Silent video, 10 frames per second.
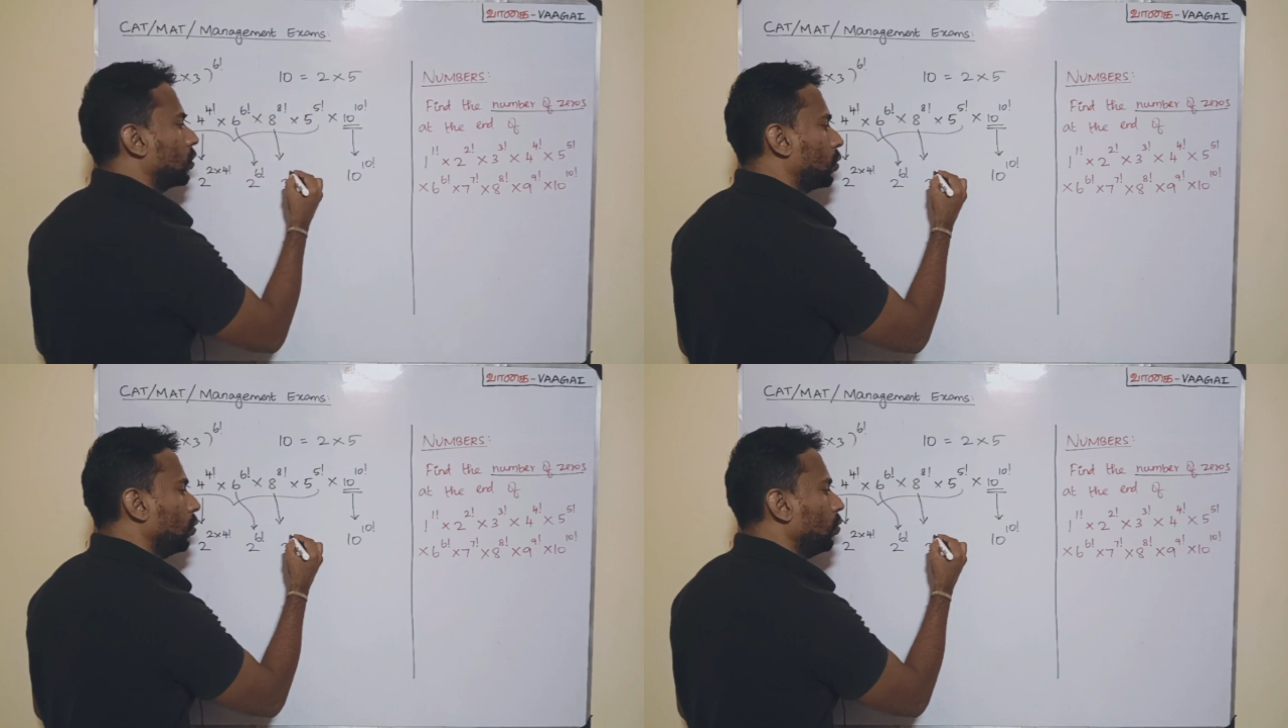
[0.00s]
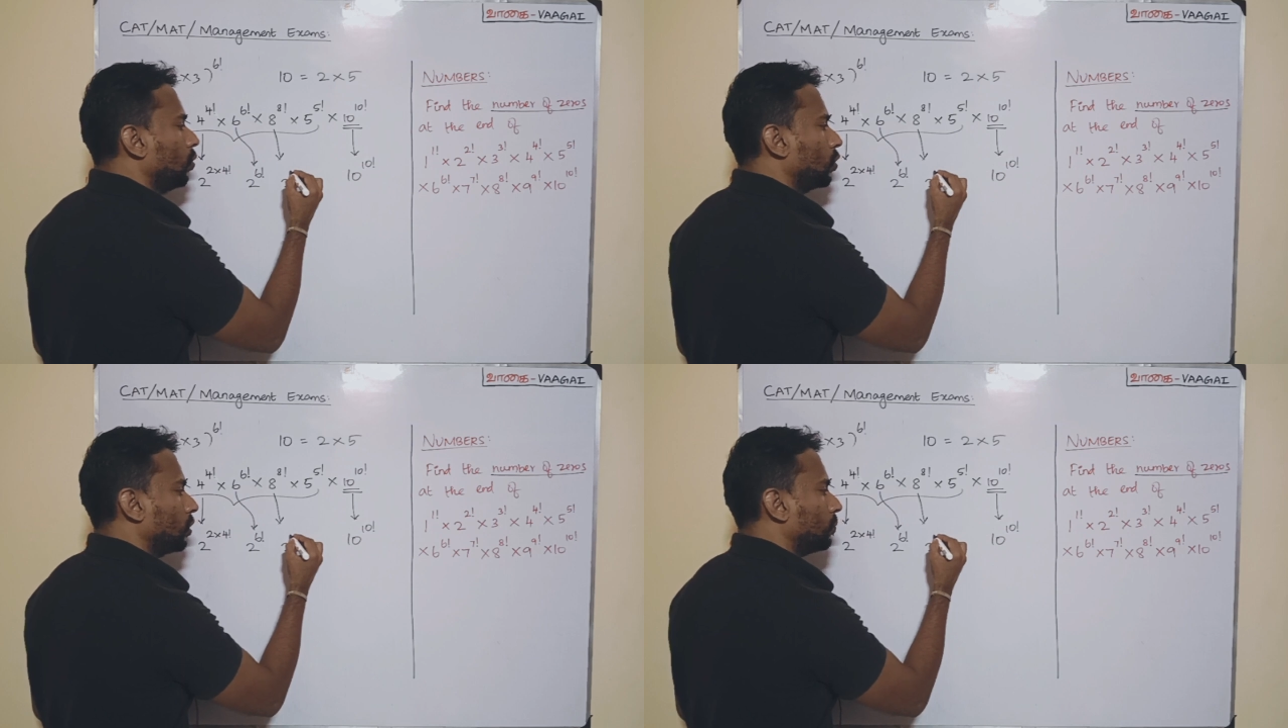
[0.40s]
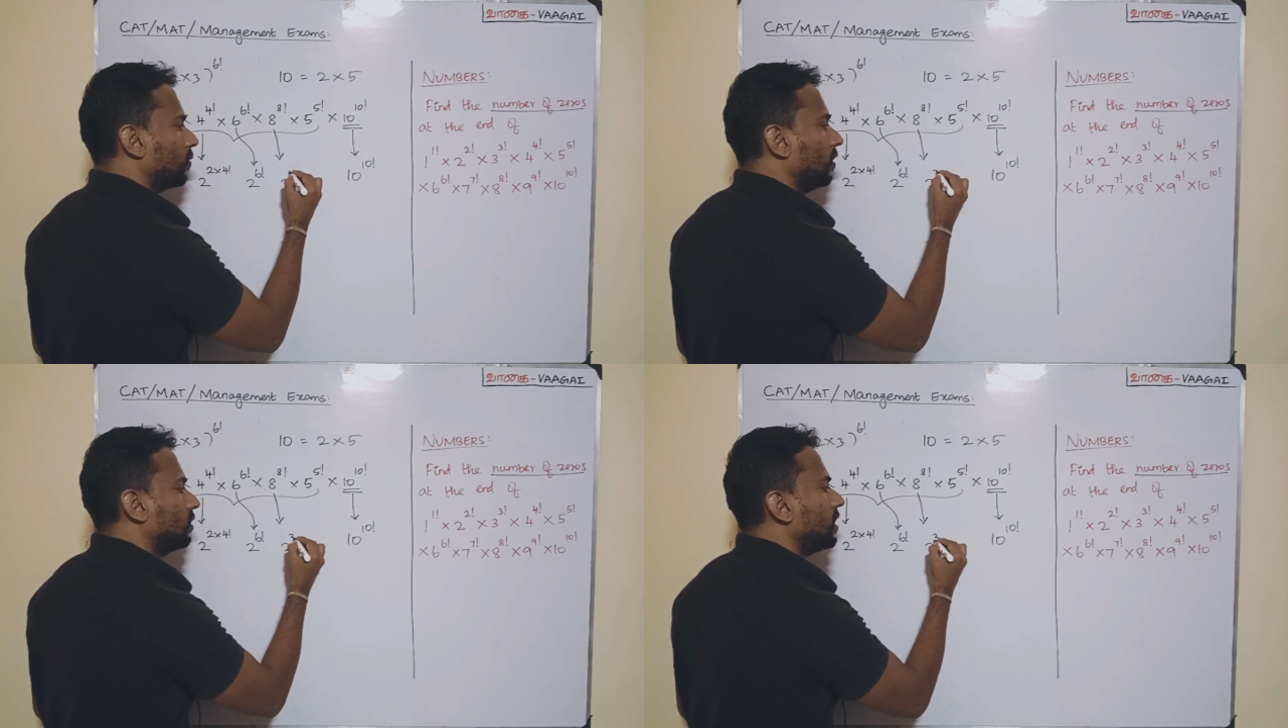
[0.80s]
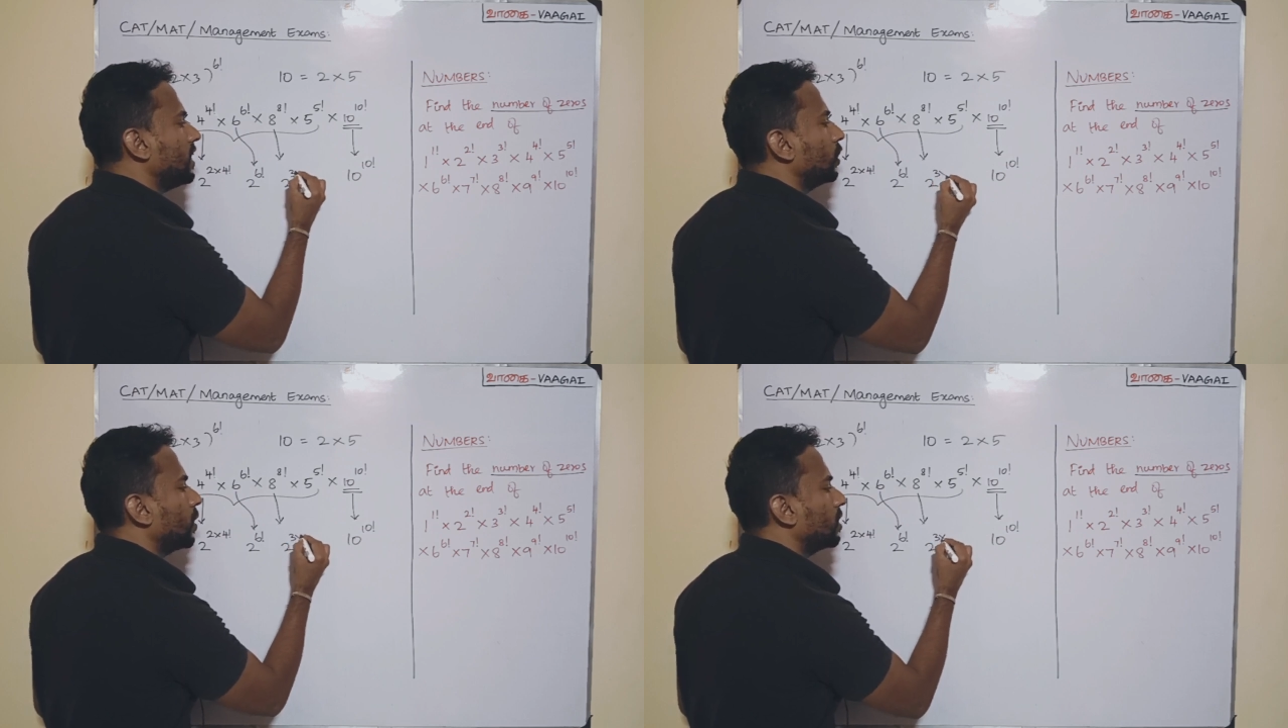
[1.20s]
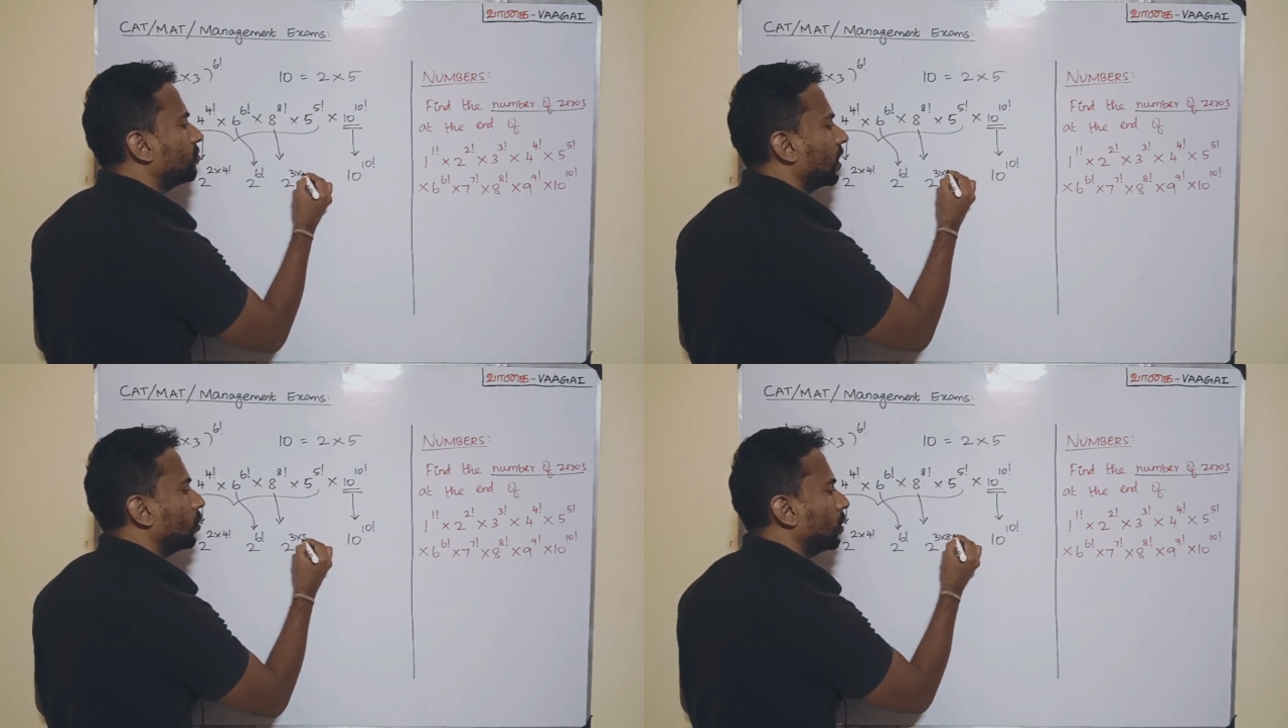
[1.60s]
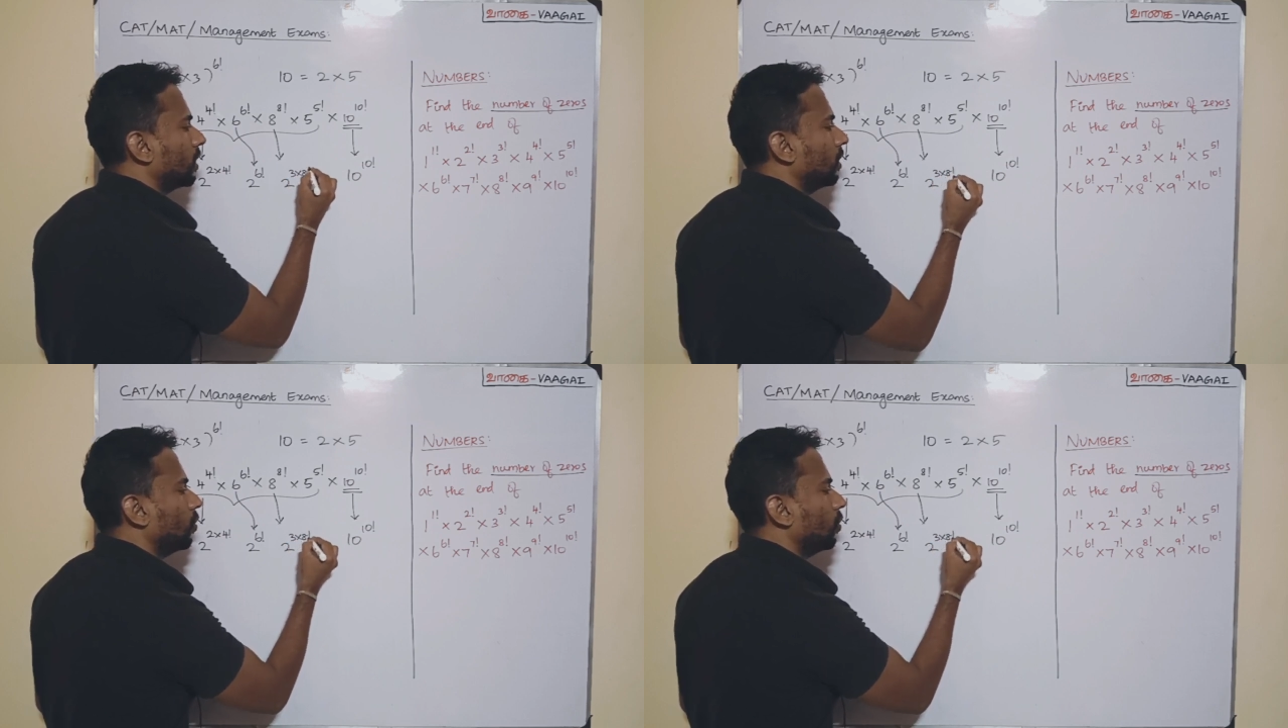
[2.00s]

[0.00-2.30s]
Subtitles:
2 to the power 3 into 8 factorial.